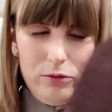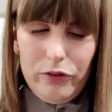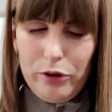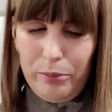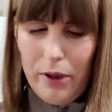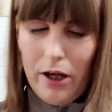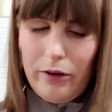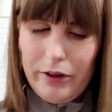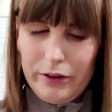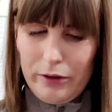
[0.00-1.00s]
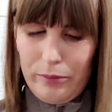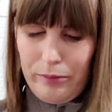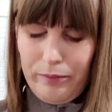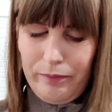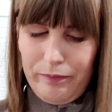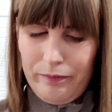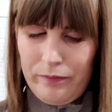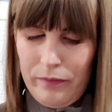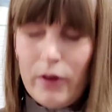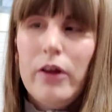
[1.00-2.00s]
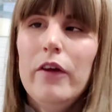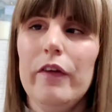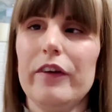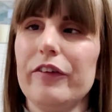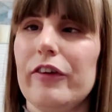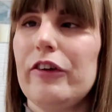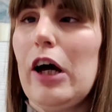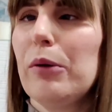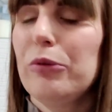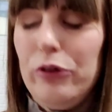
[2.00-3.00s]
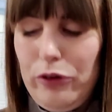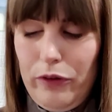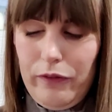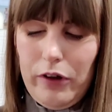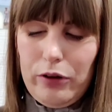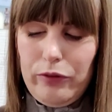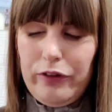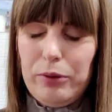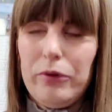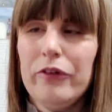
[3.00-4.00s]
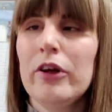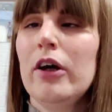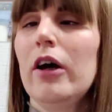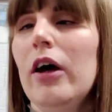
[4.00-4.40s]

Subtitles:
just comparing them, these Adapt to the Vital Seamless,